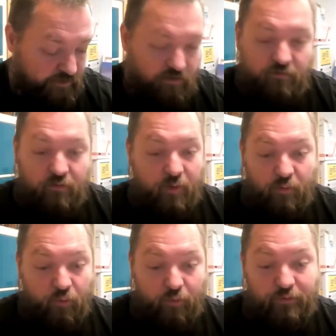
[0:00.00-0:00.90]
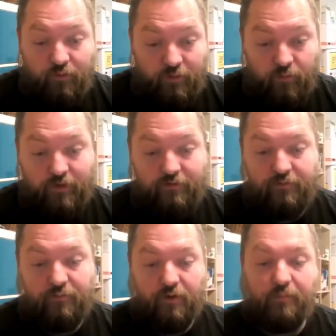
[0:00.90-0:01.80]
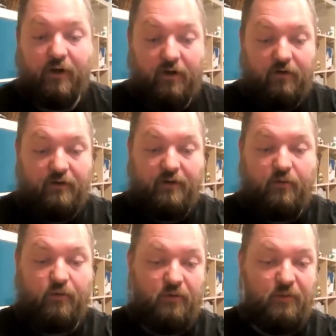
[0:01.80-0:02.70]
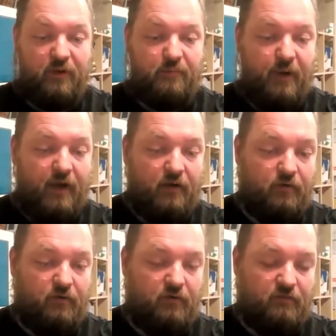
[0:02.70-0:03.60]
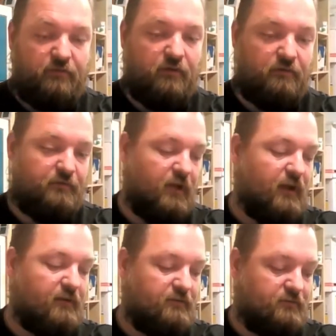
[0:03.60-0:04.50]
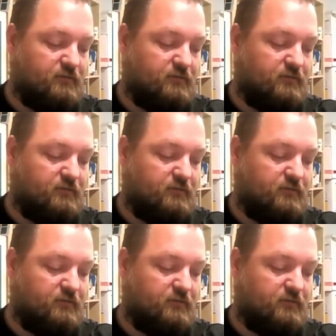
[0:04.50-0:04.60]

I don't remember which one it was, but apparently they were a big backer of, of that